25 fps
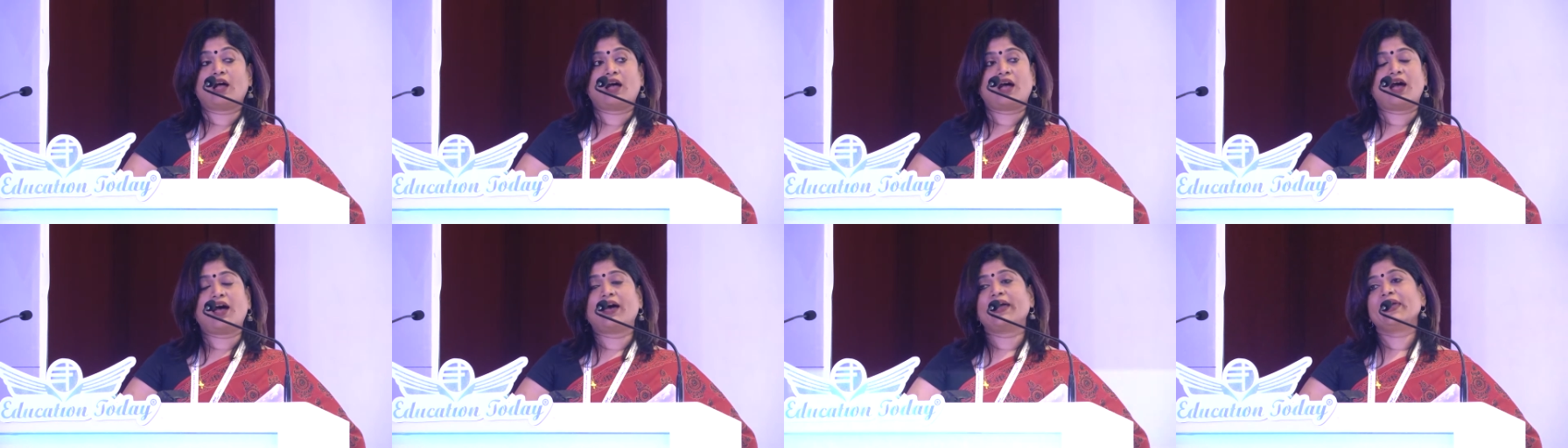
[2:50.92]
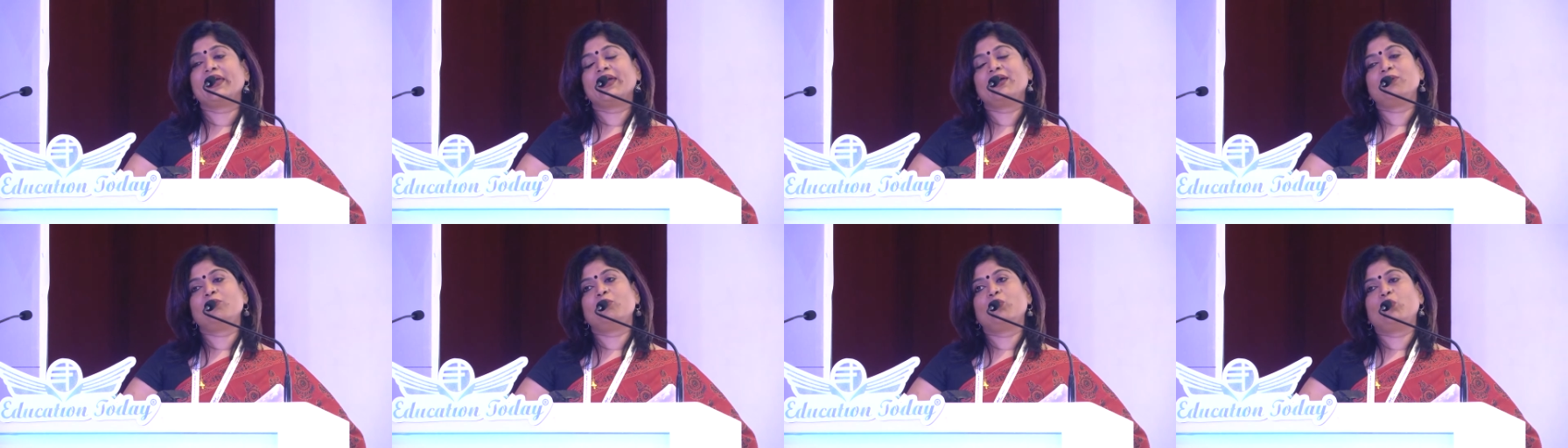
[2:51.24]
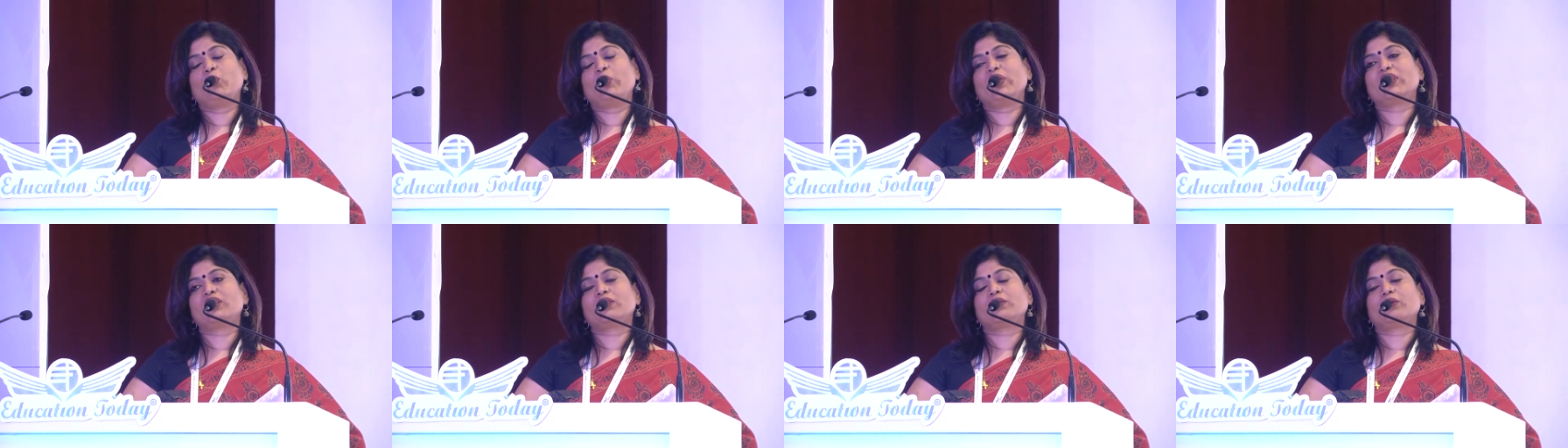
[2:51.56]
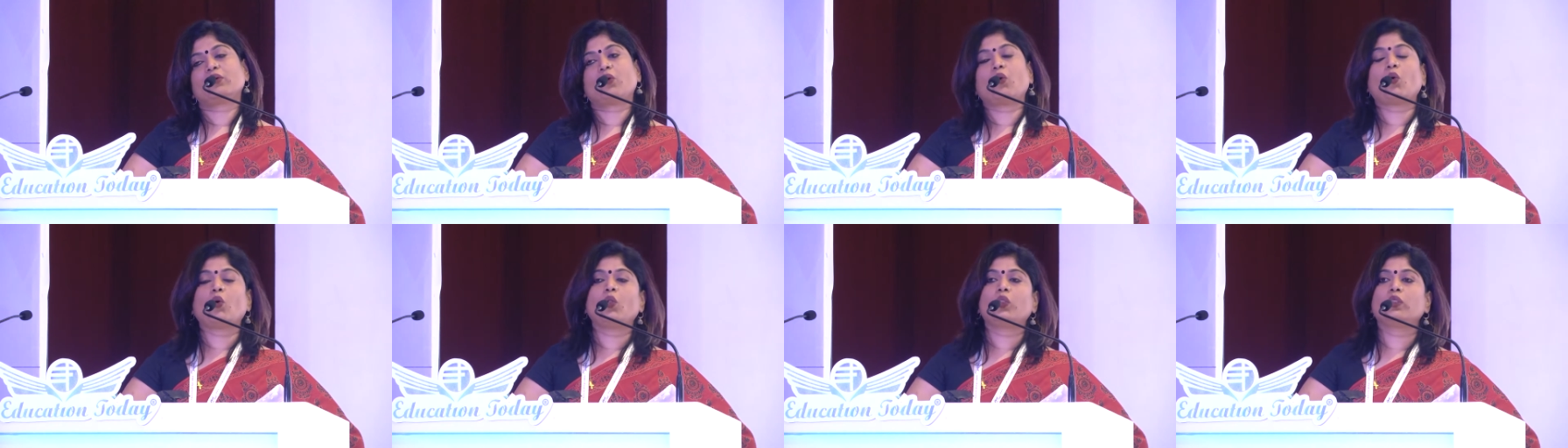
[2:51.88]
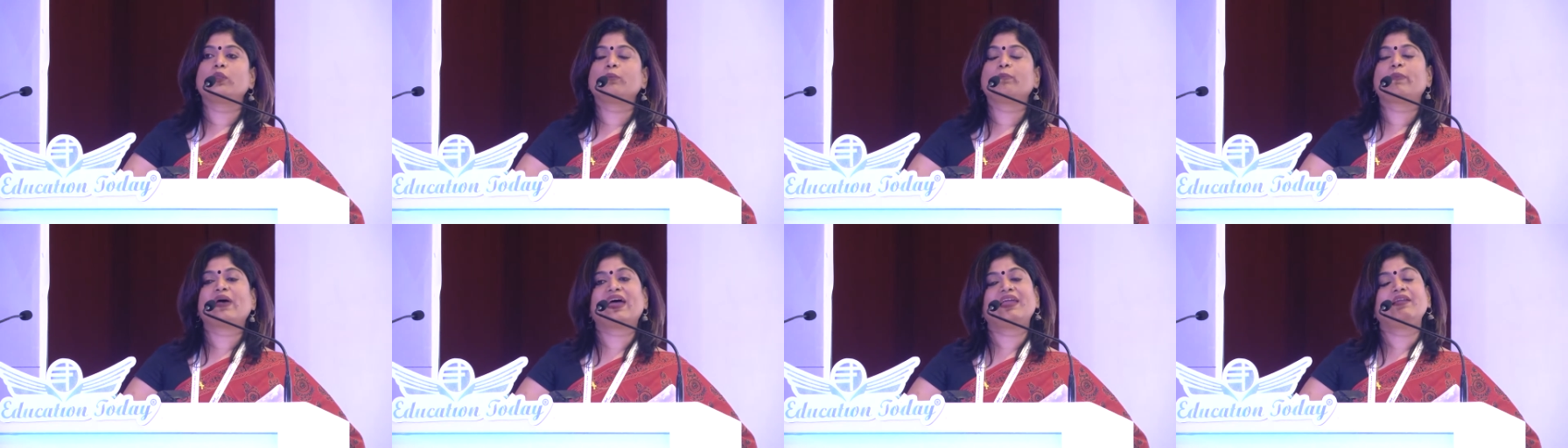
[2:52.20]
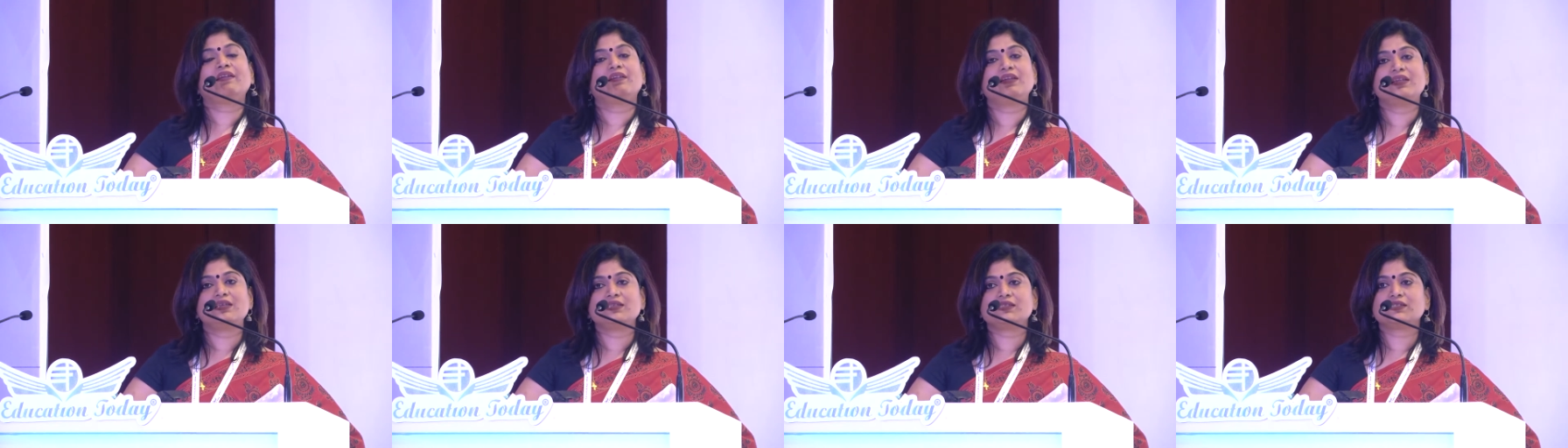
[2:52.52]
I am with all the
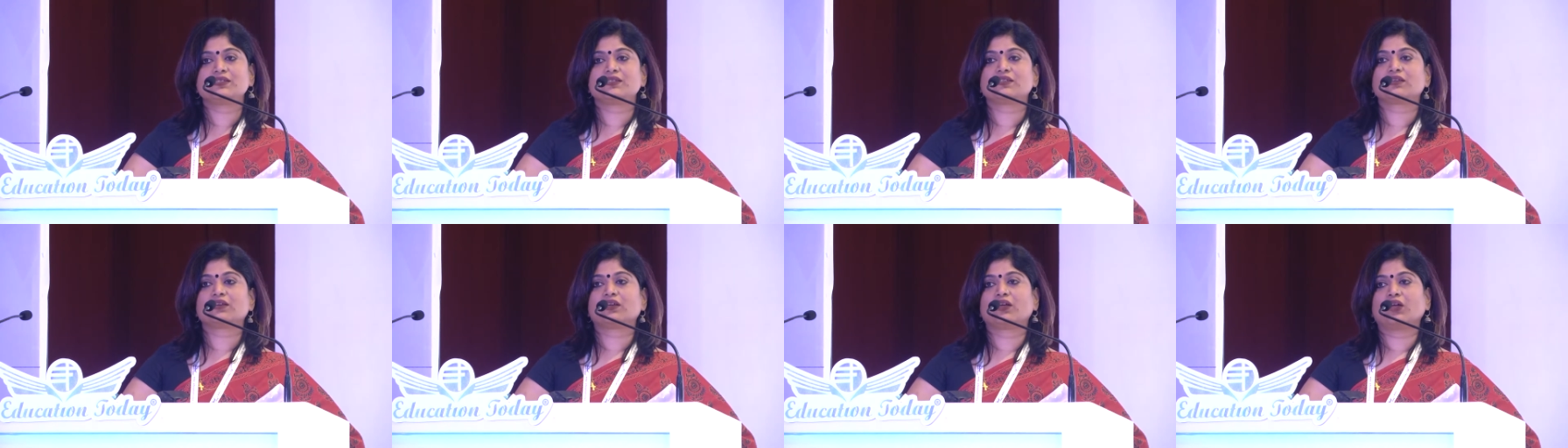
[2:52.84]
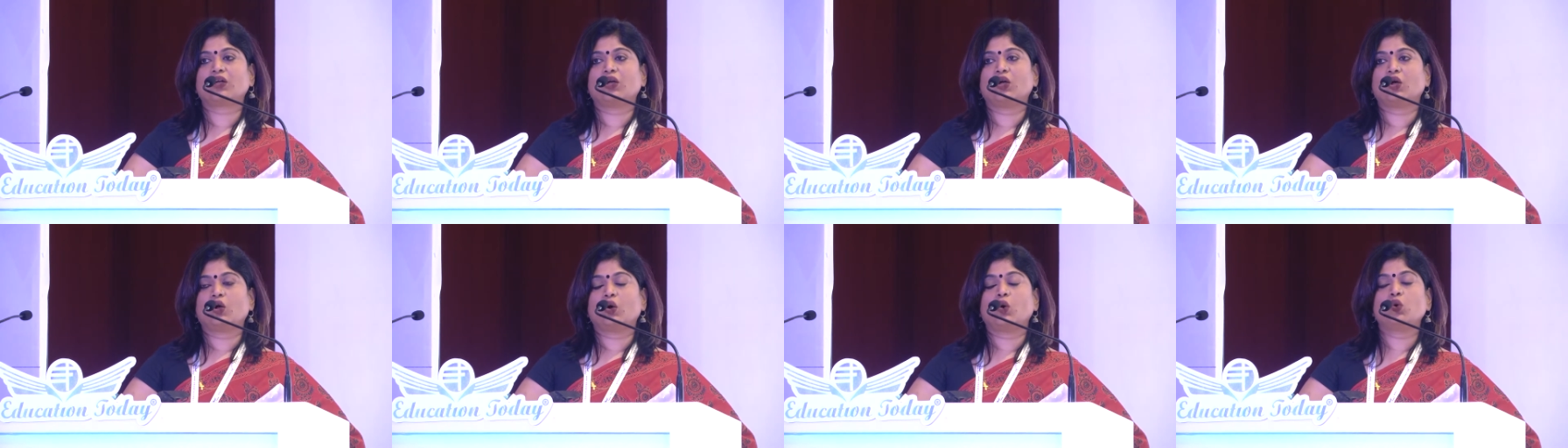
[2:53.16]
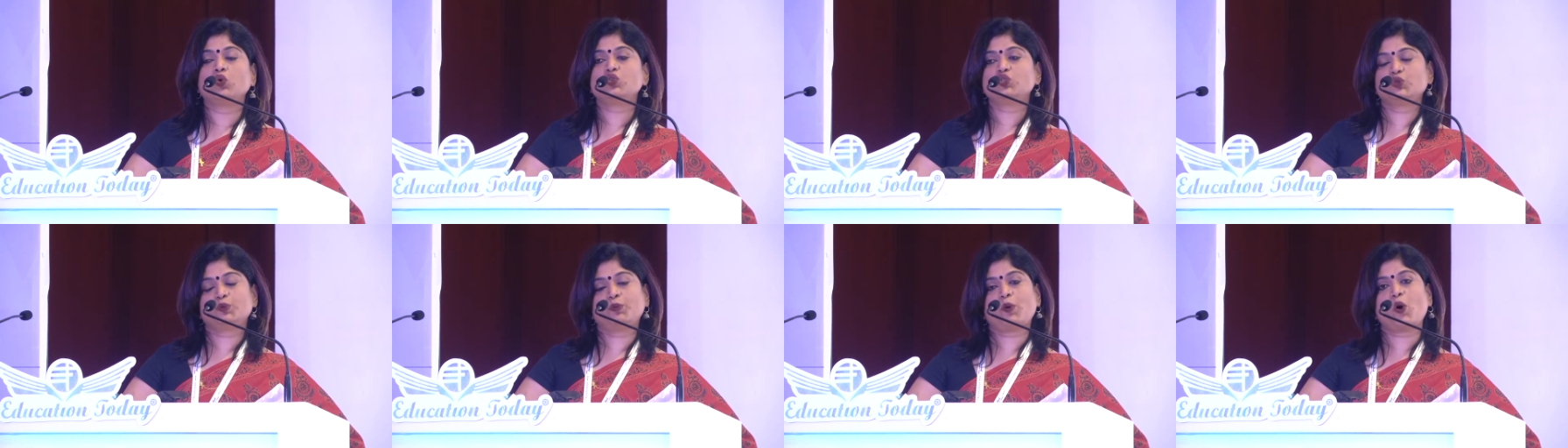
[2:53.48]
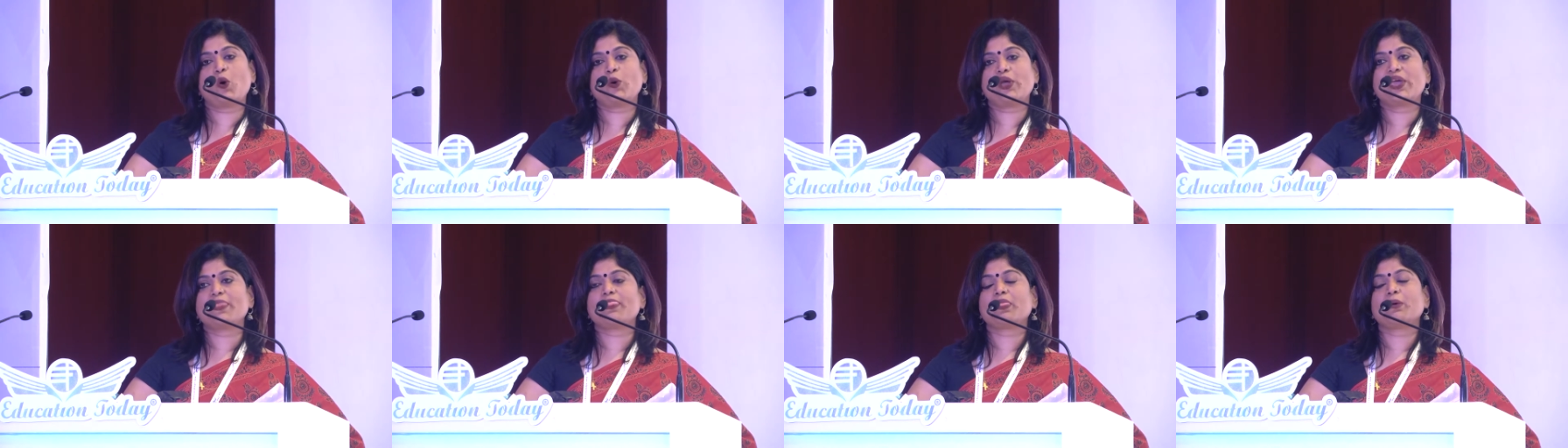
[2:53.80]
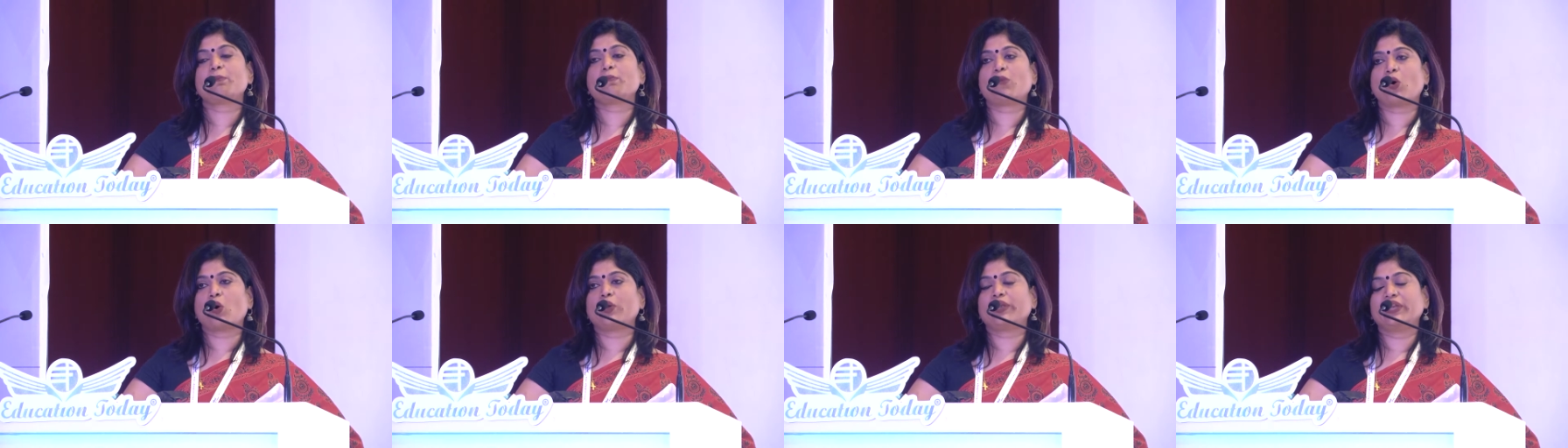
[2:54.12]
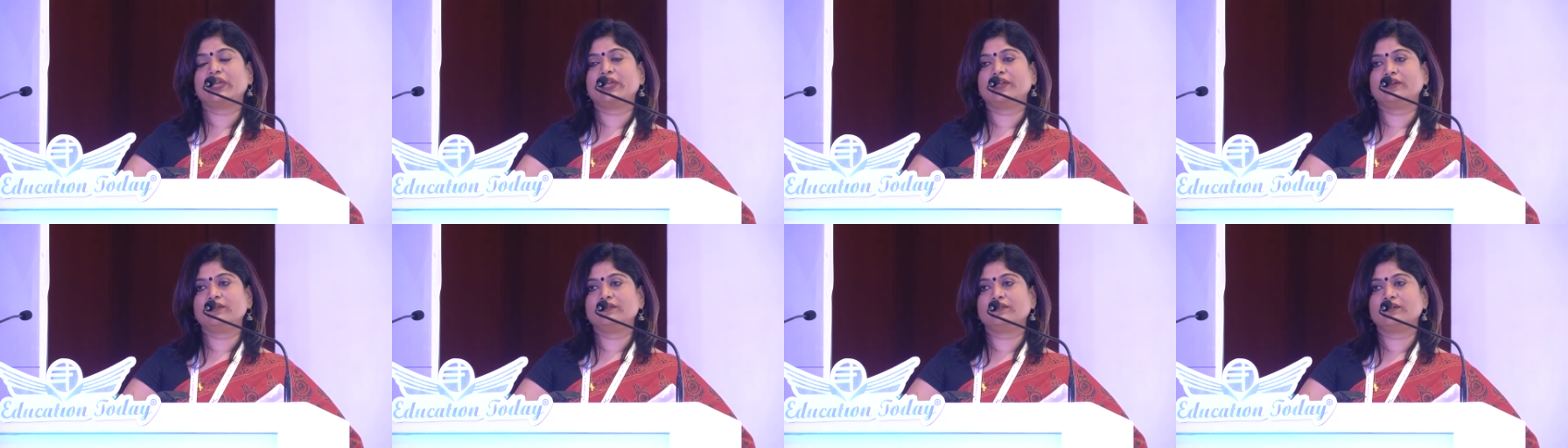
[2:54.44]
panelists who spoke in the
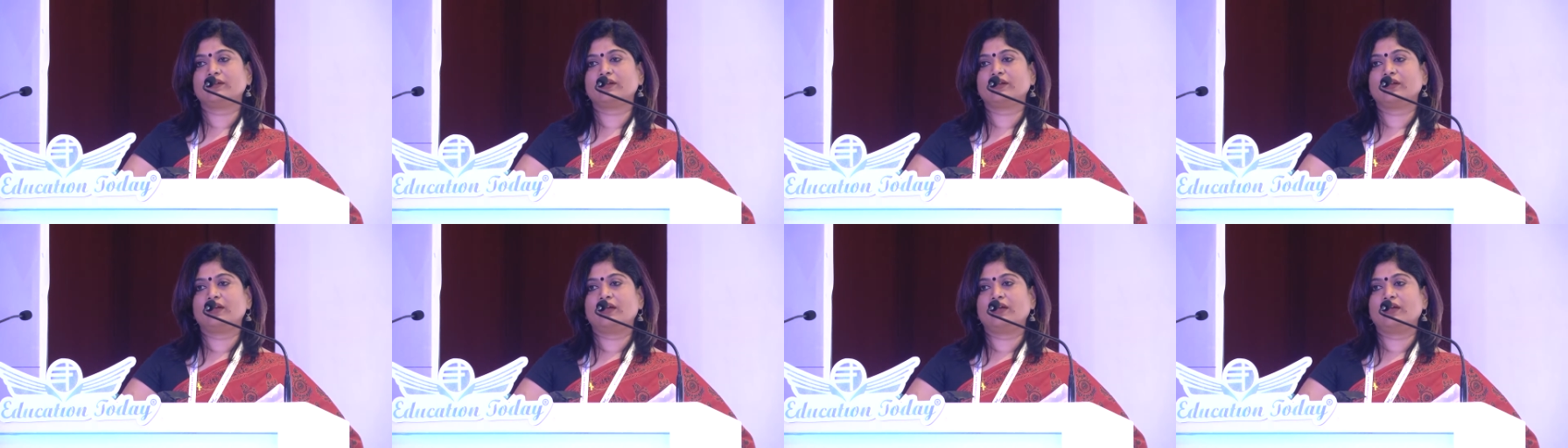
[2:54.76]
morning,